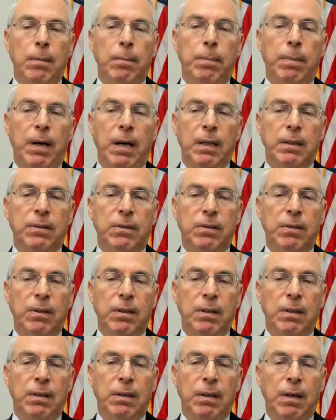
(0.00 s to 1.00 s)
But
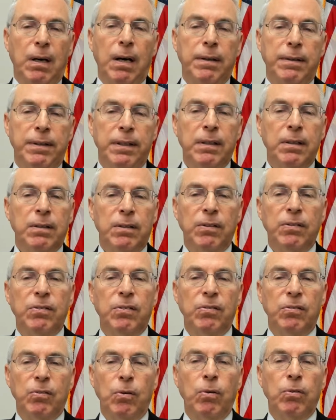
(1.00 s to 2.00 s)
I think
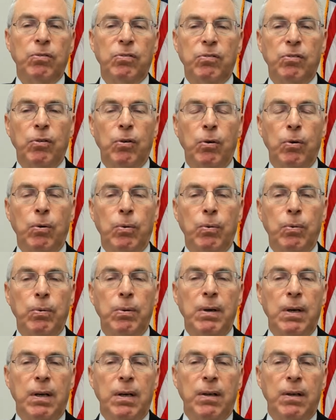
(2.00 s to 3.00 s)
this is
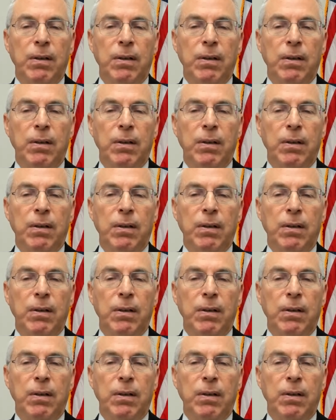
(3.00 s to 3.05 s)
also